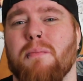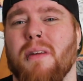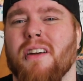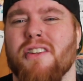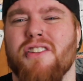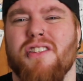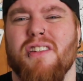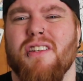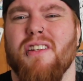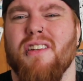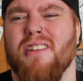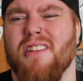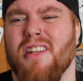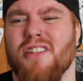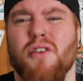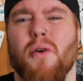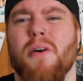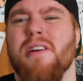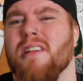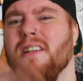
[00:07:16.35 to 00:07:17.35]
because
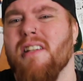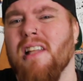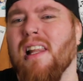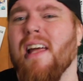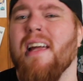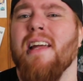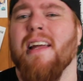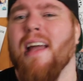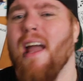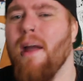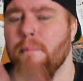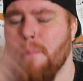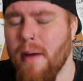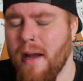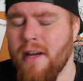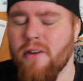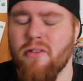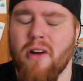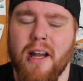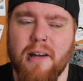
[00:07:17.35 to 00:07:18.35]
there's always a delay in getting
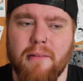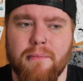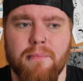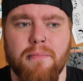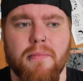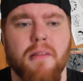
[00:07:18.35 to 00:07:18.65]
paid, right?